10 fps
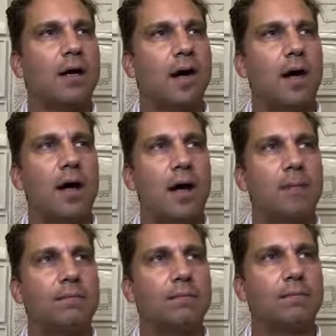
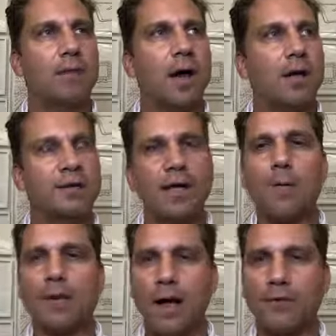on
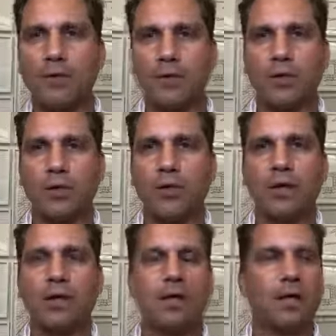some level
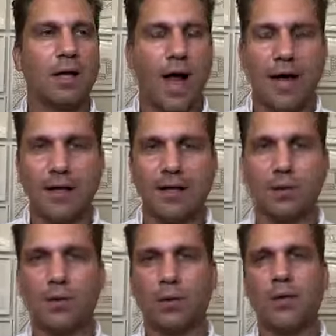between clients,
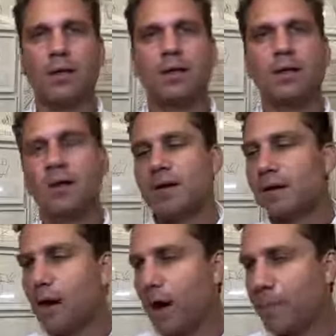between our